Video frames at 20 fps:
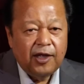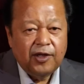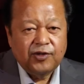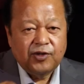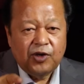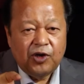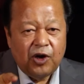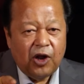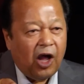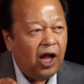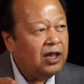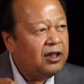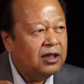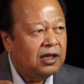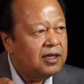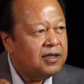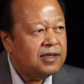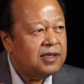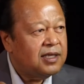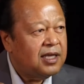is not
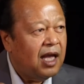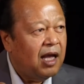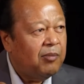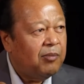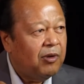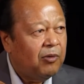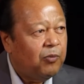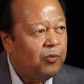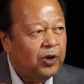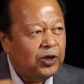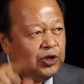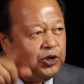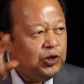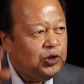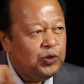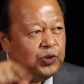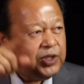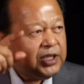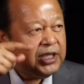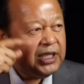the sum of what
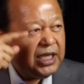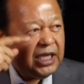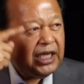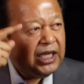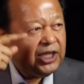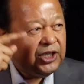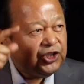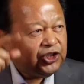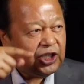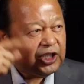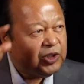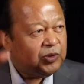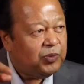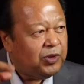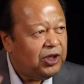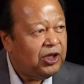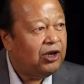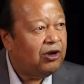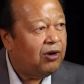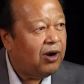you see just
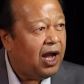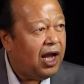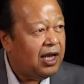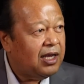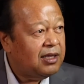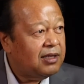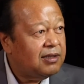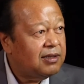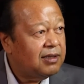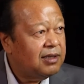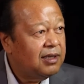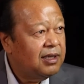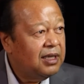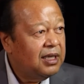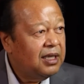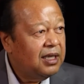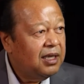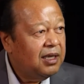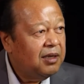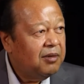with your eyes,
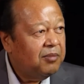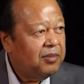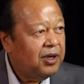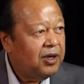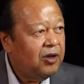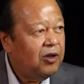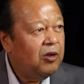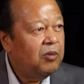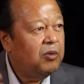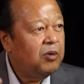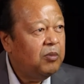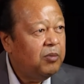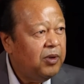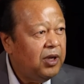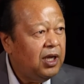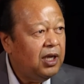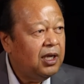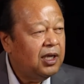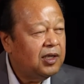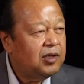but a human
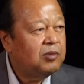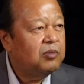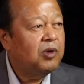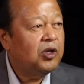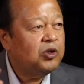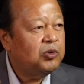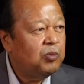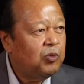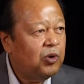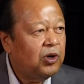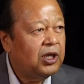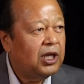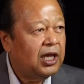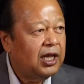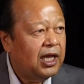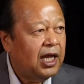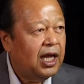being is much more than